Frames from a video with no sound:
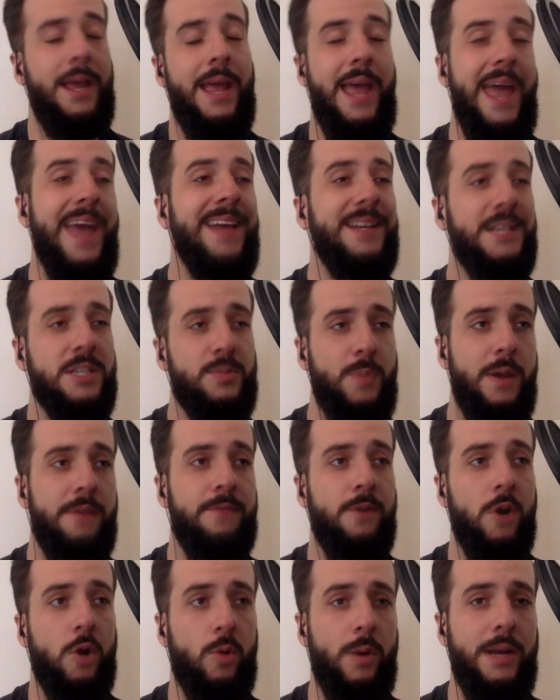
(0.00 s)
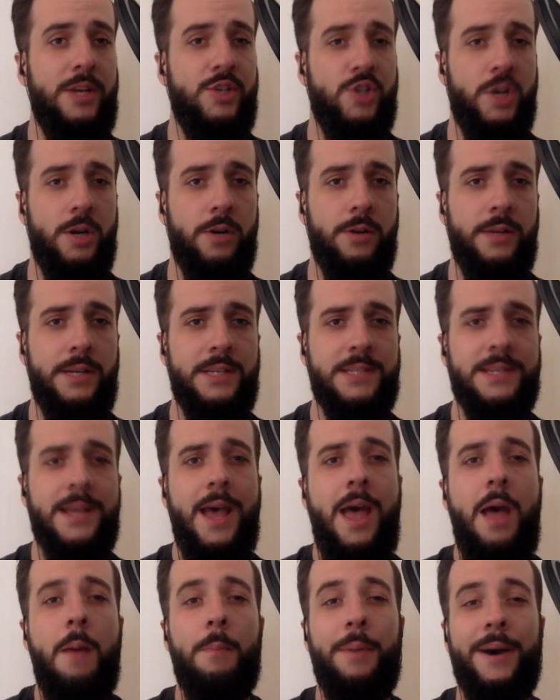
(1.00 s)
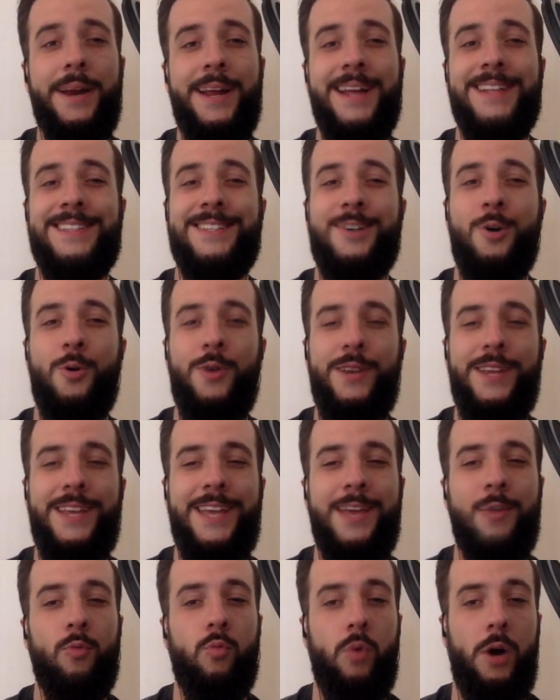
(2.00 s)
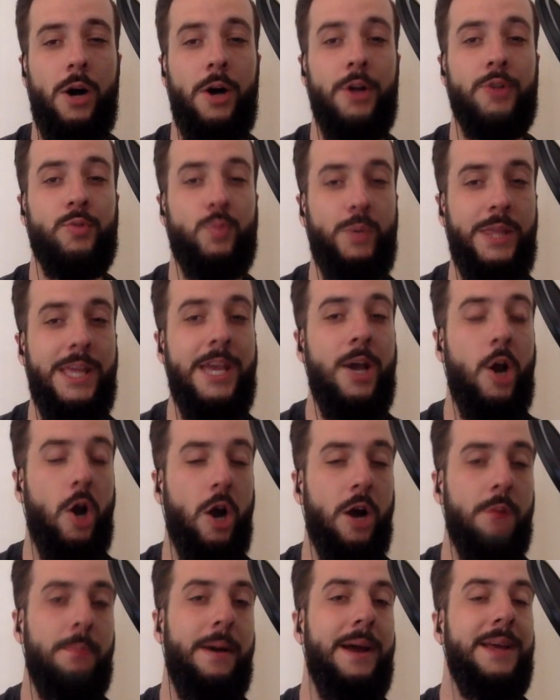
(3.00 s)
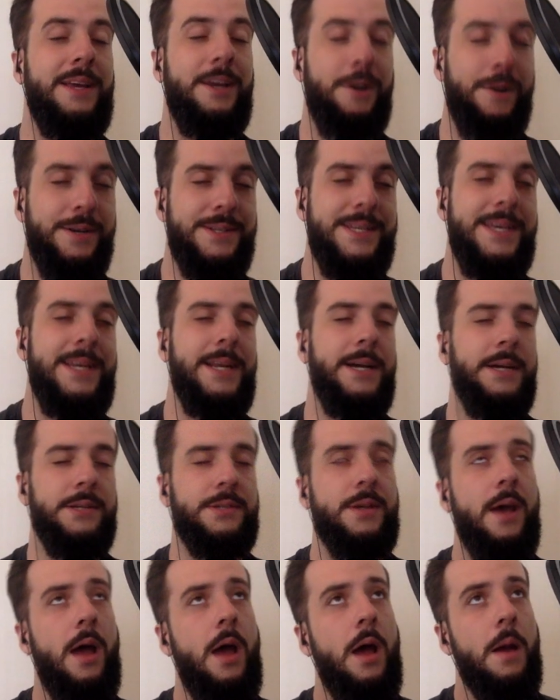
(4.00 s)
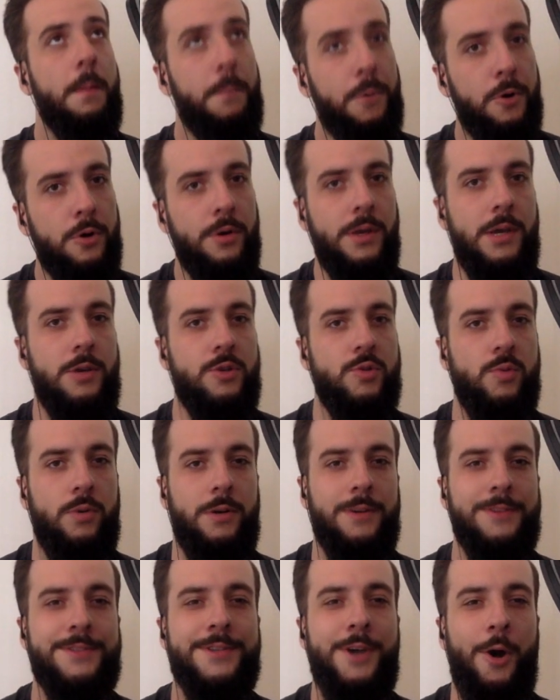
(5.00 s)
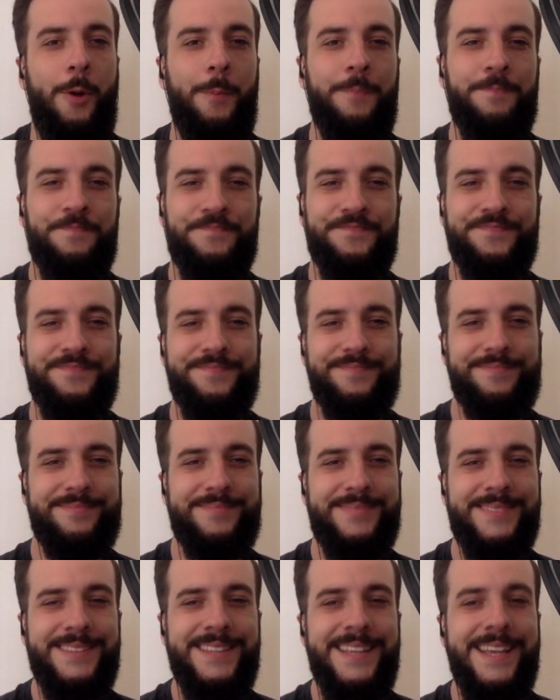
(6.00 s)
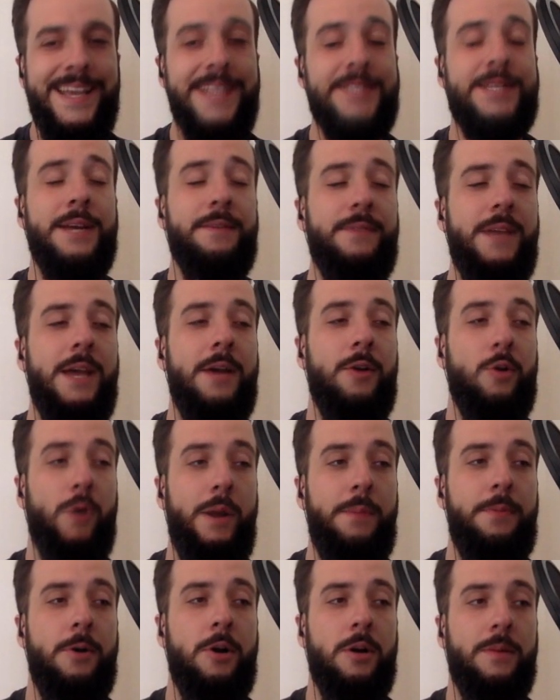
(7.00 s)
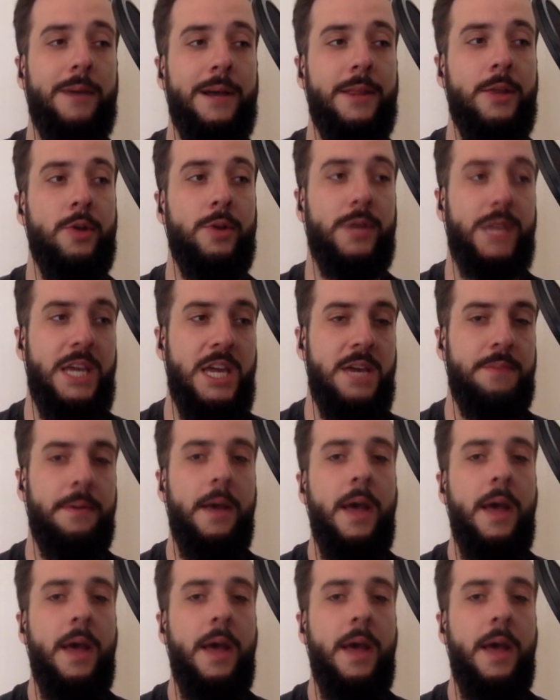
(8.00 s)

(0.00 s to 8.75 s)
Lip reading: and does make for a great generalist, but it's going to get walled really hard by Giratinas per usual. So it's definitely a great Pokemon, though, to keep.